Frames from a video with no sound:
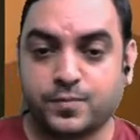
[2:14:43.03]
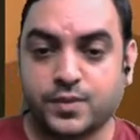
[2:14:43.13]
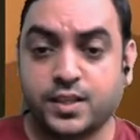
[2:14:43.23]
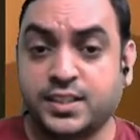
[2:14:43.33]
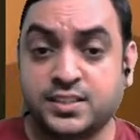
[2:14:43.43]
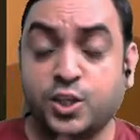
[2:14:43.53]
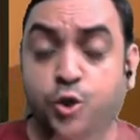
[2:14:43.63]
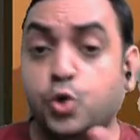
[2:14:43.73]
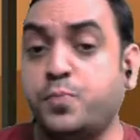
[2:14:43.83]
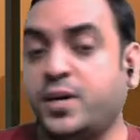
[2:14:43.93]
This is a
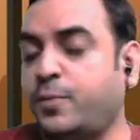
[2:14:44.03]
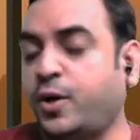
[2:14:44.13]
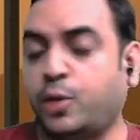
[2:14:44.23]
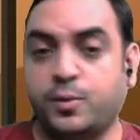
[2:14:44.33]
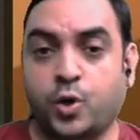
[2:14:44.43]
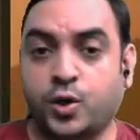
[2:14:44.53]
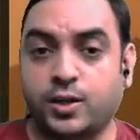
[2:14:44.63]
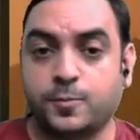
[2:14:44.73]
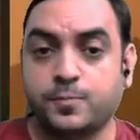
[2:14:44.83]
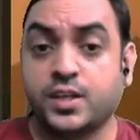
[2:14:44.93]
two-period binomial model
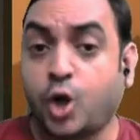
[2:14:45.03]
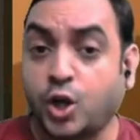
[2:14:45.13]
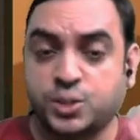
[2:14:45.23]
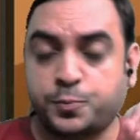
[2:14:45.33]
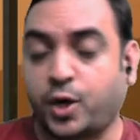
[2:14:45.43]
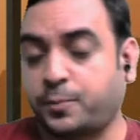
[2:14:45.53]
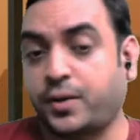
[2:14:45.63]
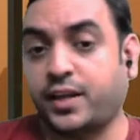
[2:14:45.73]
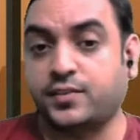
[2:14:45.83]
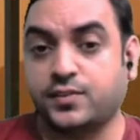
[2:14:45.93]
on spot
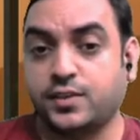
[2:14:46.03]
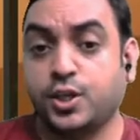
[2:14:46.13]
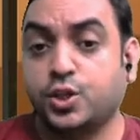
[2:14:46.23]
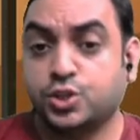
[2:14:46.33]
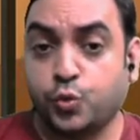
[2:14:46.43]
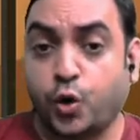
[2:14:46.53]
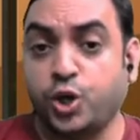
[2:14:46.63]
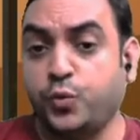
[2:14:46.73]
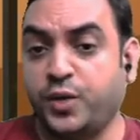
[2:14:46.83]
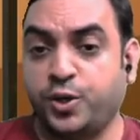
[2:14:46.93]
price. So what
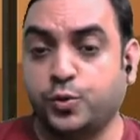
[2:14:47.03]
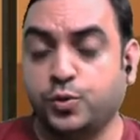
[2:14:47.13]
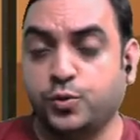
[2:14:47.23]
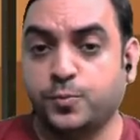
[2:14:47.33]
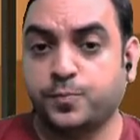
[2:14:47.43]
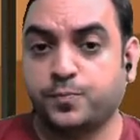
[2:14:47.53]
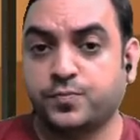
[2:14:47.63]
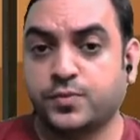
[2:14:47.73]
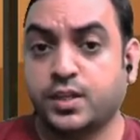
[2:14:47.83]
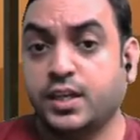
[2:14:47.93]
do we do?
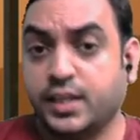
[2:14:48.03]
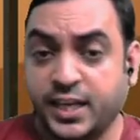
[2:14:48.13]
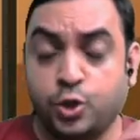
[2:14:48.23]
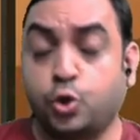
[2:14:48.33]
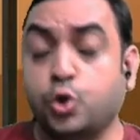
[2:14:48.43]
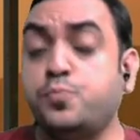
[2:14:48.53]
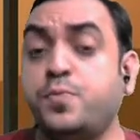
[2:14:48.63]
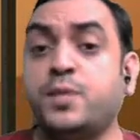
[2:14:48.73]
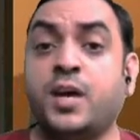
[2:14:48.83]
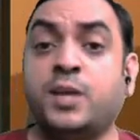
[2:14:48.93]
In
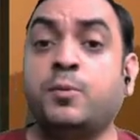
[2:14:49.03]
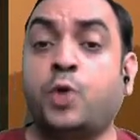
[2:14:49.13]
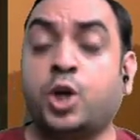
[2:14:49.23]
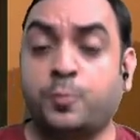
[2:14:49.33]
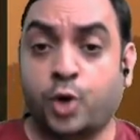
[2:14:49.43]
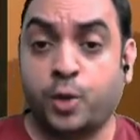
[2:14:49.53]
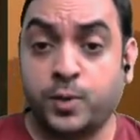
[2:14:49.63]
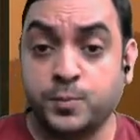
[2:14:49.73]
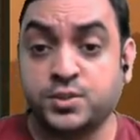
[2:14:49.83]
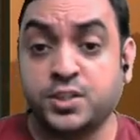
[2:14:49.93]
two-period binomial model
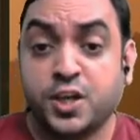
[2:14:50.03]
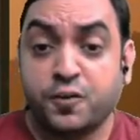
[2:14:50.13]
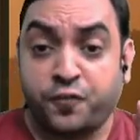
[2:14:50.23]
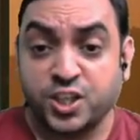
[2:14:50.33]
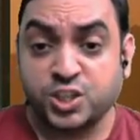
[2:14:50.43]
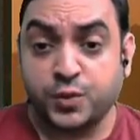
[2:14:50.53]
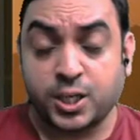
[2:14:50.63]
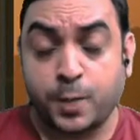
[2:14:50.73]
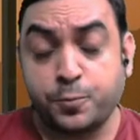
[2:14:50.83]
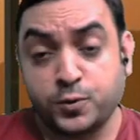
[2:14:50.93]
problems, first we
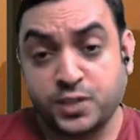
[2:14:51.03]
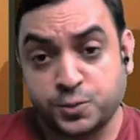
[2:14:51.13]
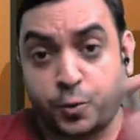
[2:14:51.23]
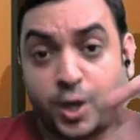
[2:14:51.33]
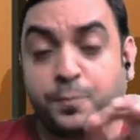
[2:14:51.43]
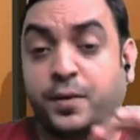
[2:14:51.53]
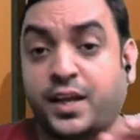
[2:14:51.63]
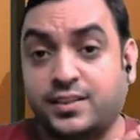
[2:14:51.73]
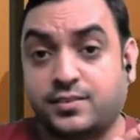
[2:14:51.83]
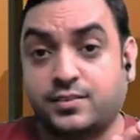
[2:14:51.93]
compute the spot
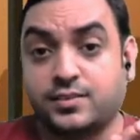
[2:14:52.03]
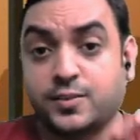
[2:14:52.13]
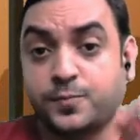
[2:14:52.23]
price,